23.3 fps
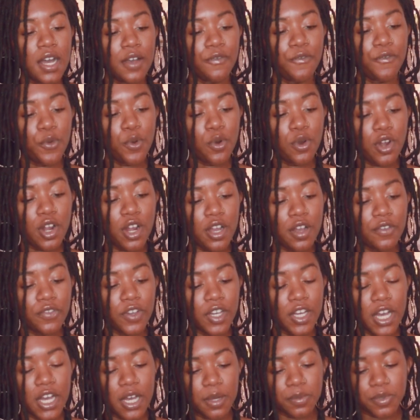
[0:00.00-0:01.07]
Four of
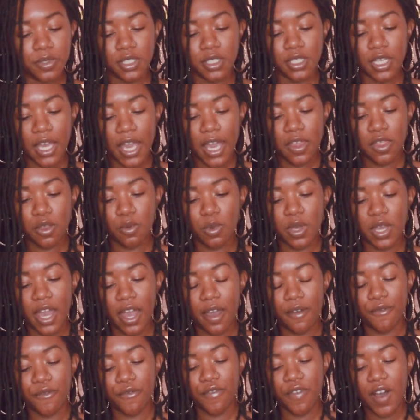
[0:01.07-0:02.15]
Cups, and then we
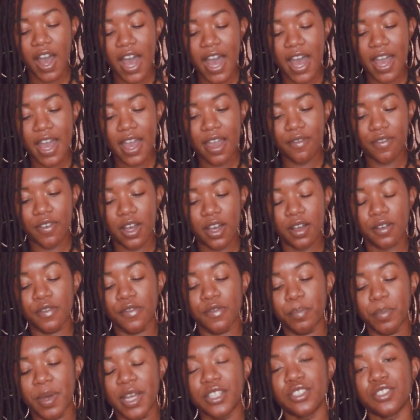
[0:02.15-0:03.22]
have Five
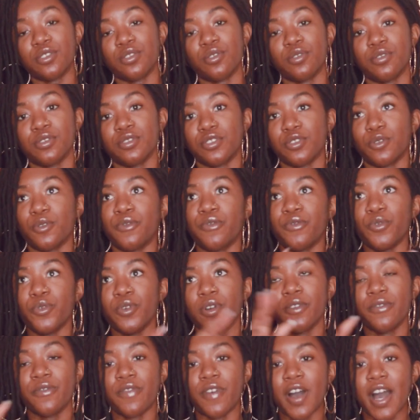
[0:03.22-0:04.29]
of Pentacles. So
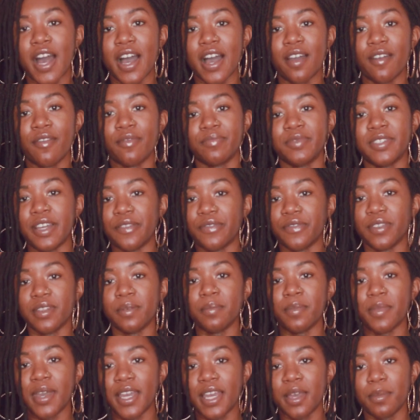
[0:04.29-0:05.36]
4, 5, definitely
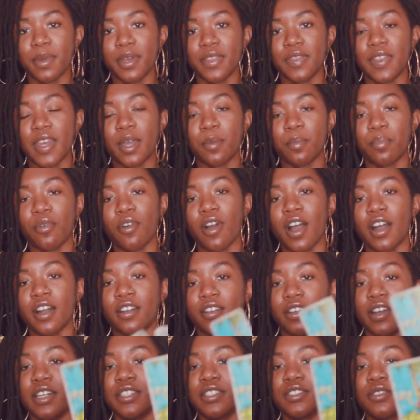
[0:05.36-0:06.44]
making me think
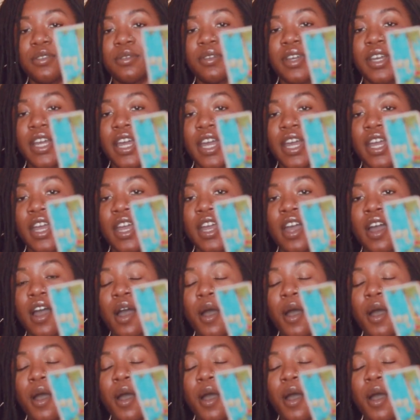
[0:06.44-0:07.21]
progress, okay?